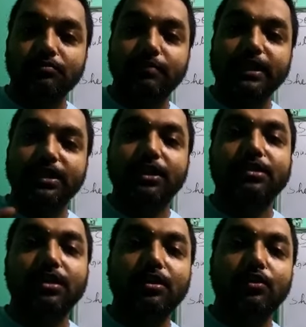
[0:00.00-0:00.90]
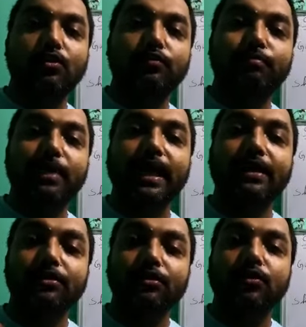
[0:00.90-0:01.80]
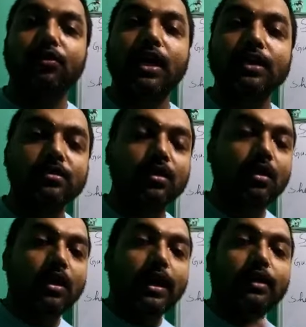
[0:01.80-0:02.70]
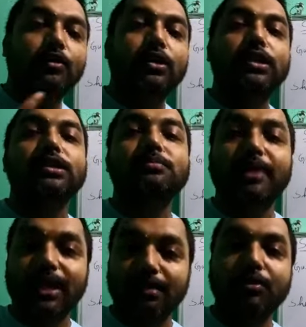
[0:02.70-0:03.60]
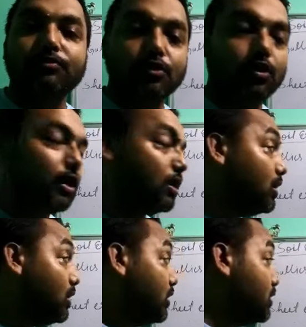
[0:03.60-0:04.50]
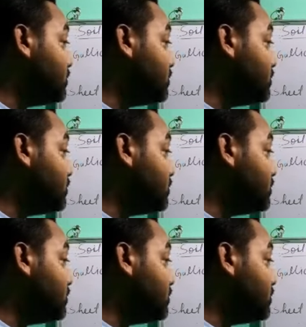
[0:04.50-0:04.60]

vegetation, no plant, no grass, and only it is made up of soil.